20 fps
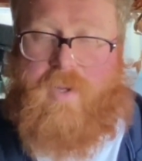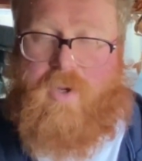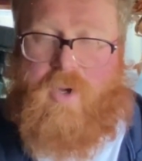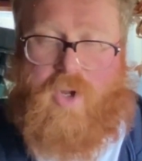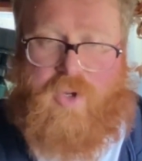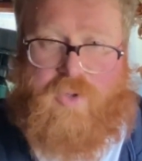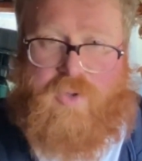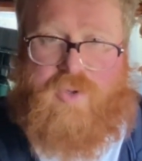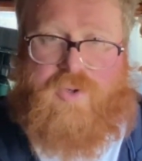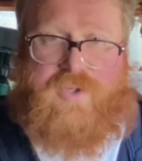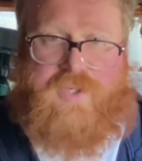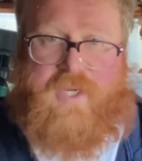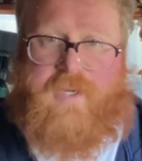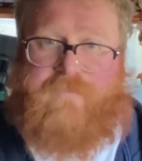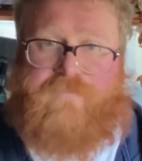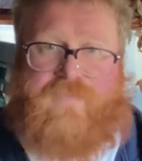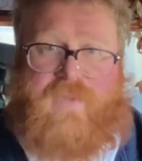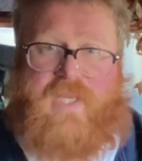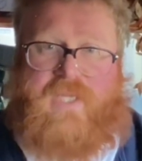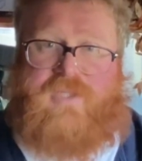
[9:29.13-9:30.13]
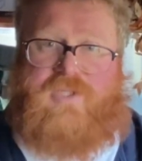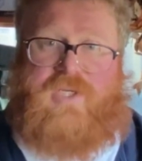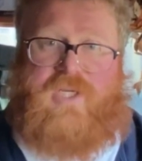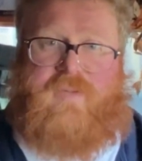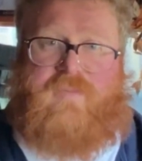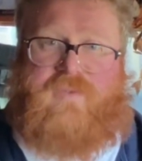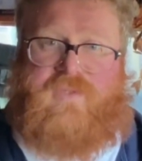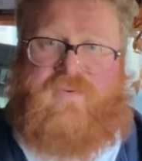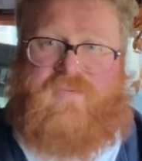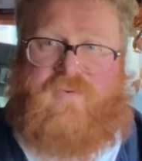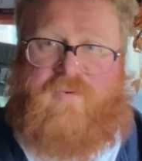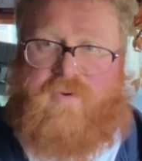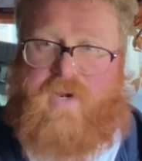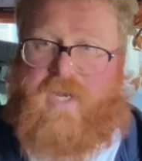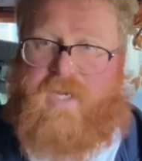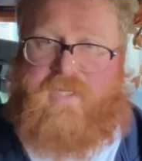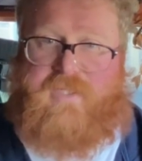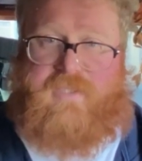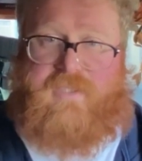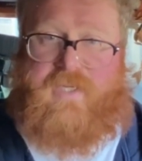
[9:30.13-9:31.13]
on order in terms of
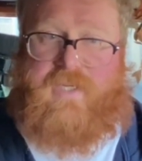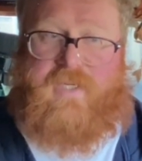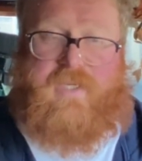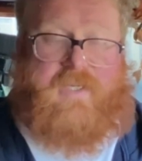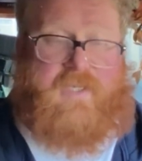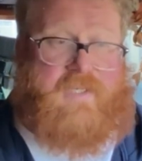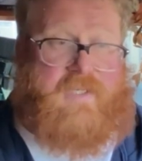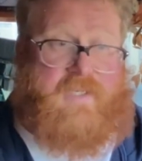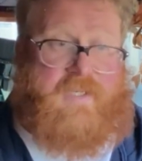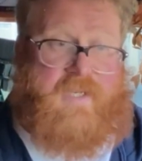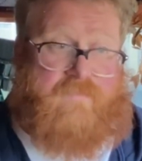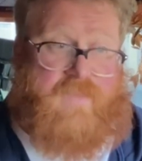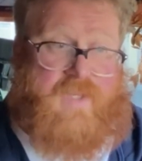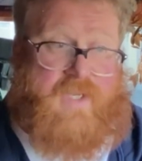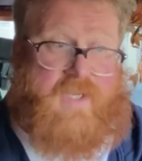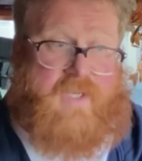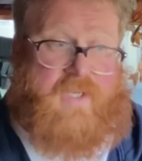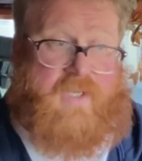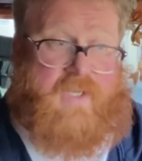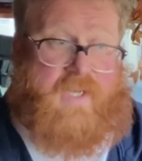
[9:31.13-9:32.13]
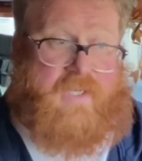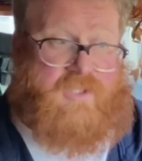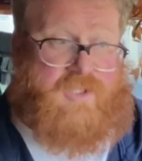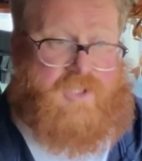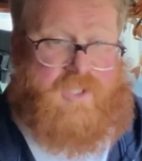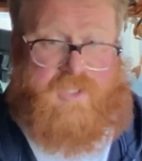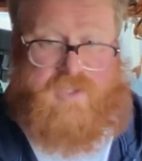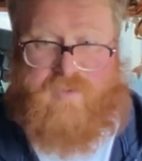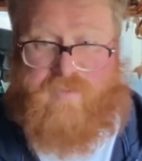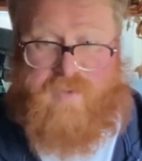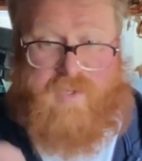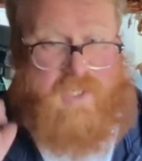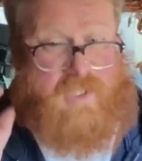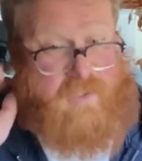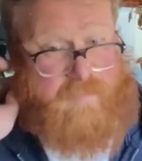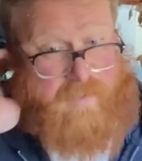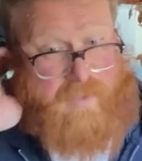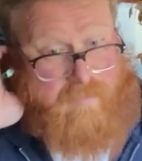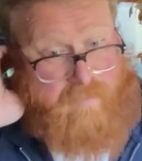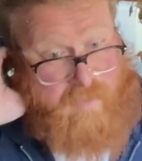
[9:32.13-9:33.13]
variety. I suggest something that's
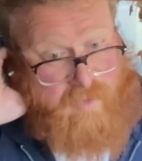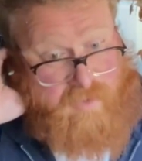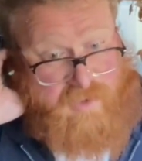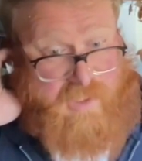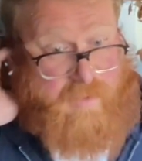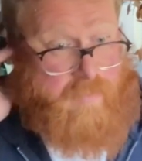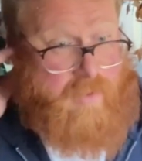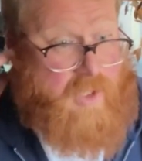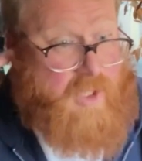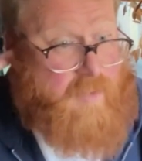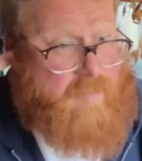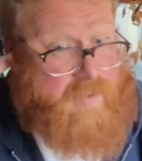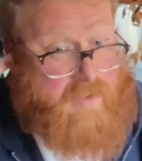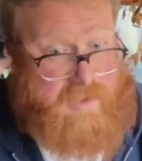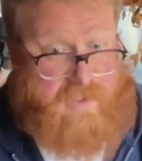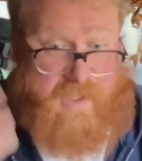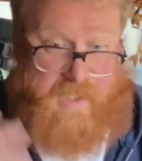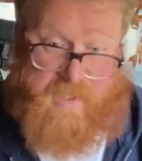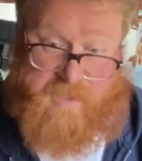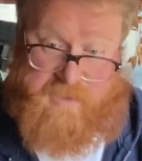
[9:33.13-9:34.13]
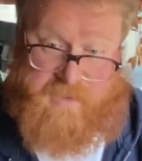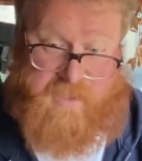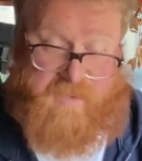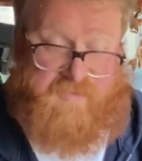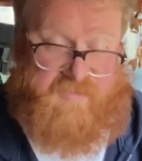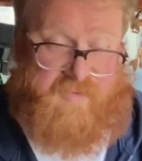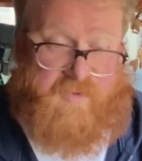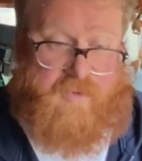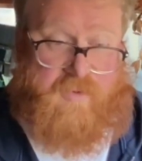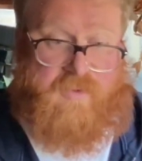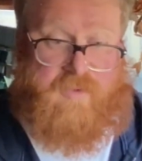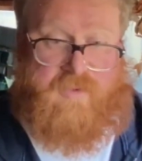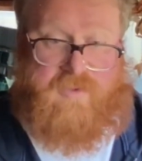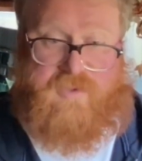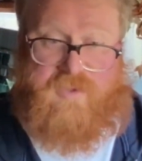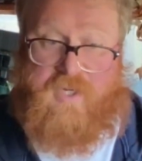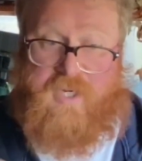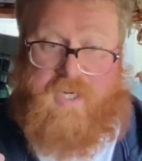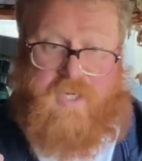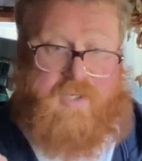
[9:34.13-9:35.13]
a bit multi-purpose, like I say,
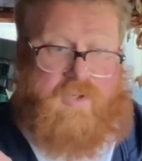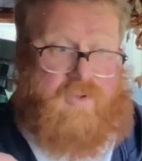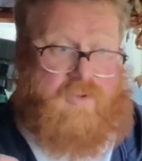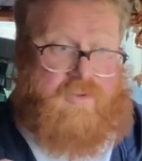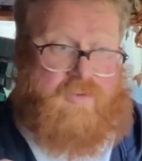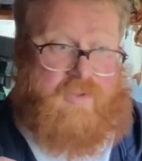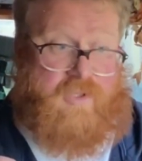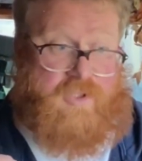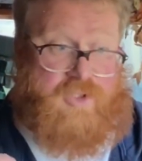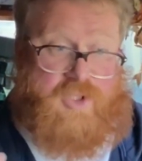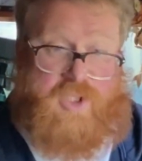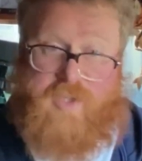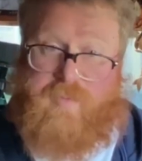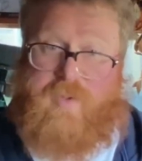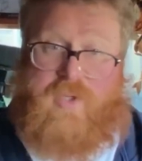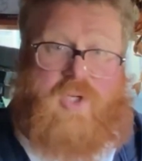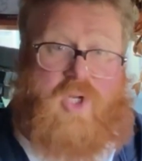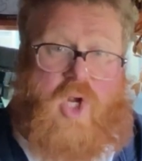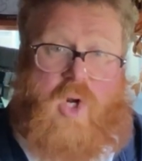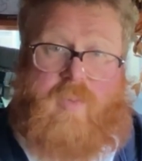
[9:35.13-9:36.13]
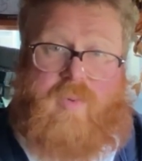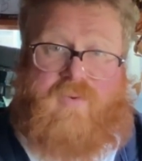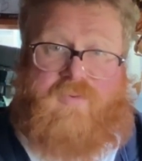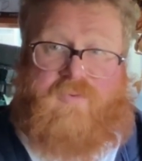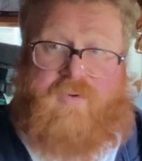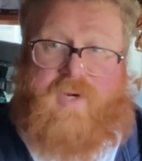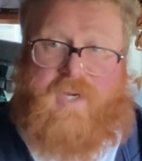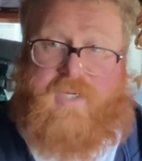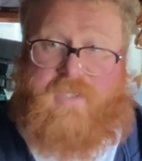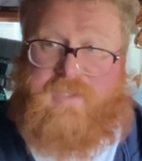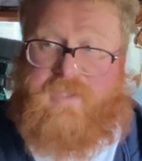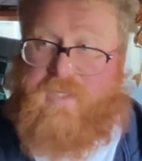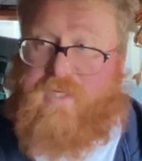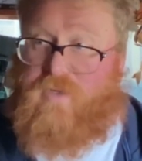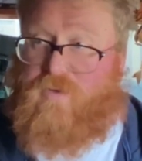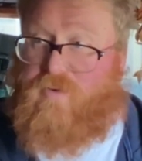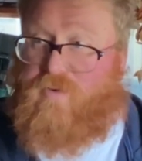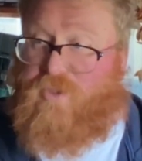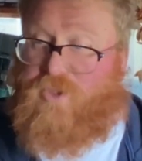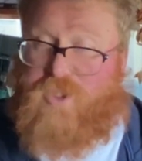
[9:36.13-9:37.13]
Fuggles, or a German noble variety,
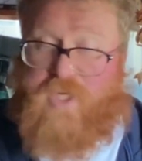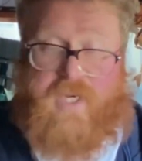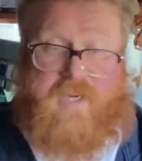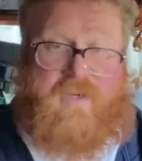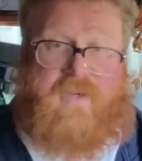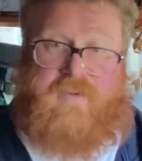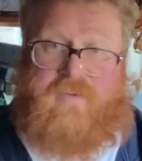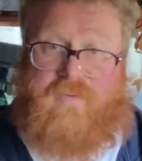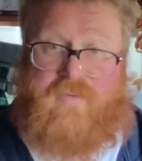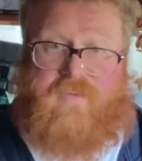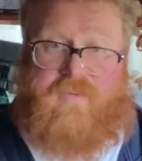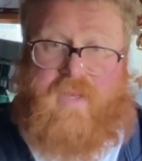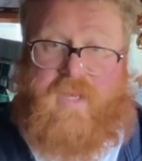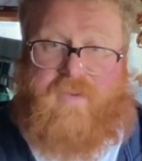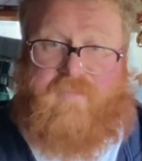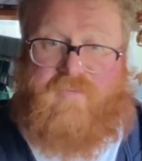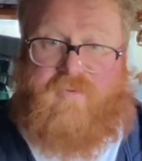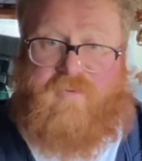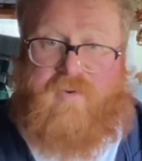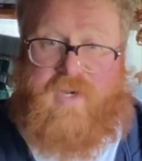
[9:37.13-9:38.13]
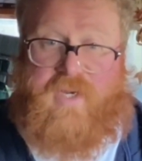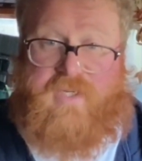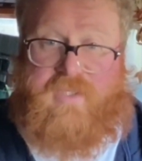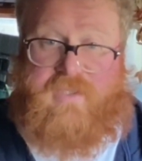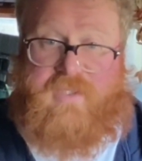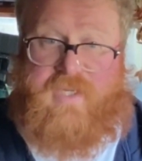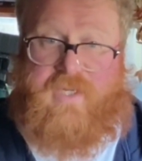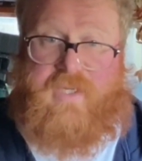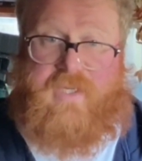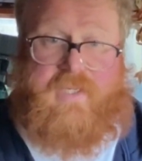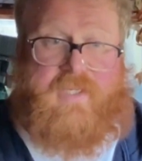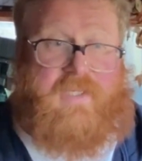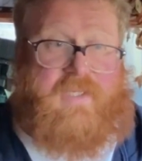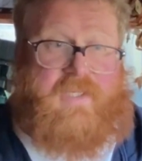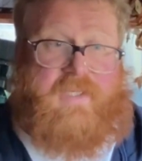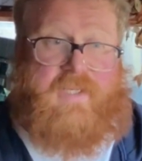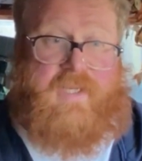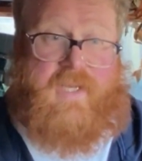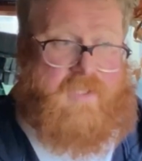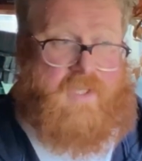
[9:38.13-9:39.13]
or a Czech variety.
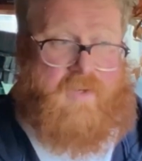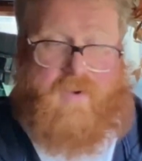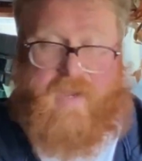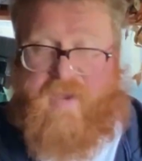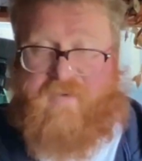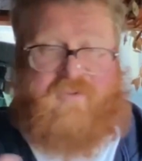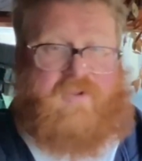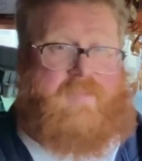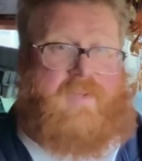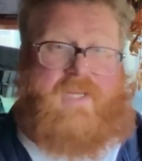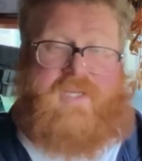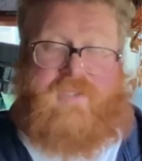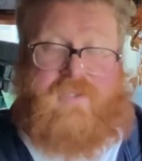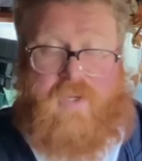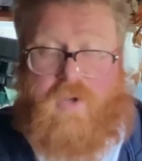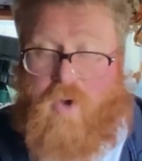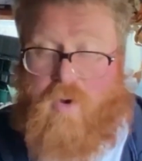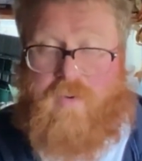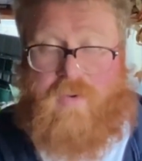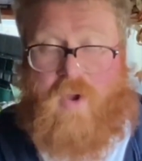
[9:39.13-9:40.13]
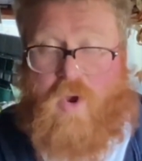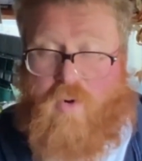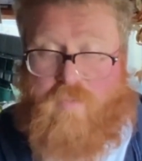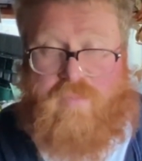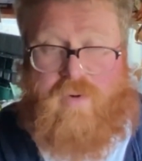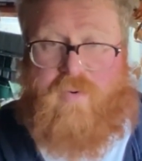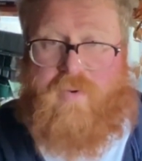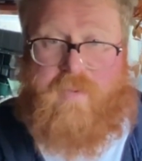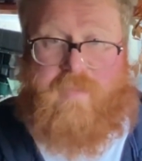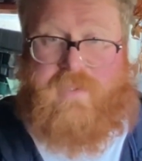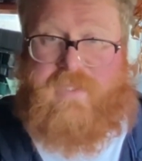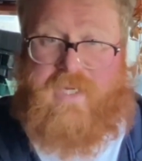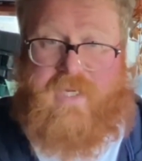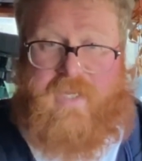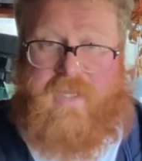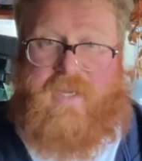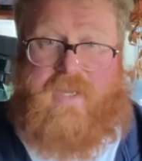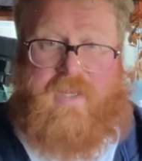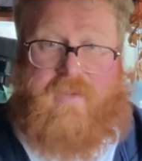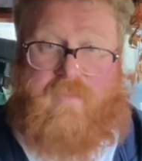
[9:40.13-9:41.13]
You don't have to be into home brewing
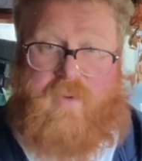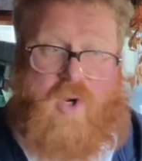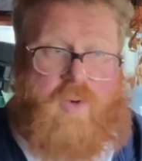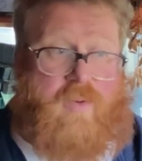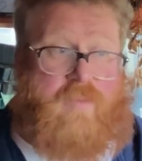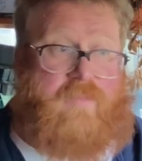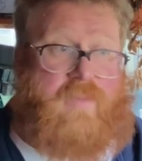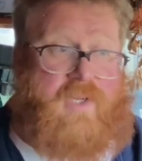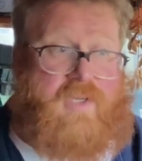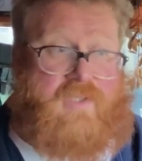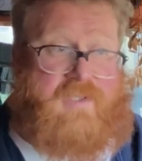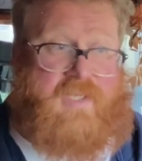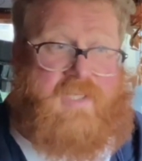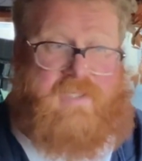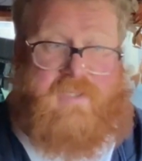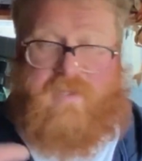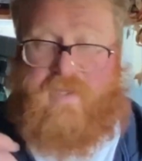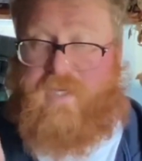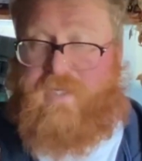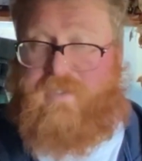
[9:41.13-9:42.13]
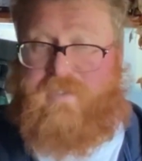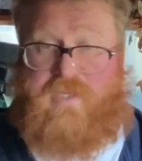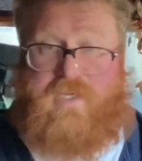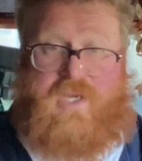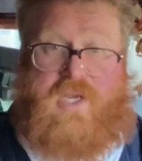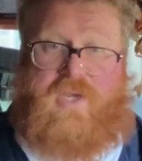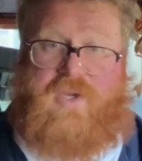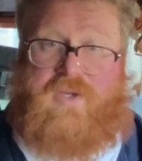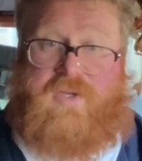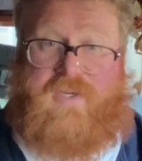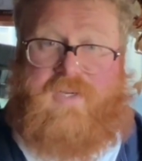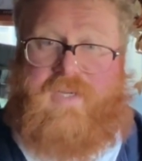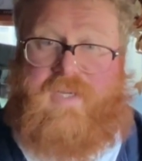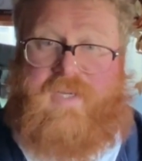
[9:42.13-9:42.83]
particularly at the moment, because these are things that you can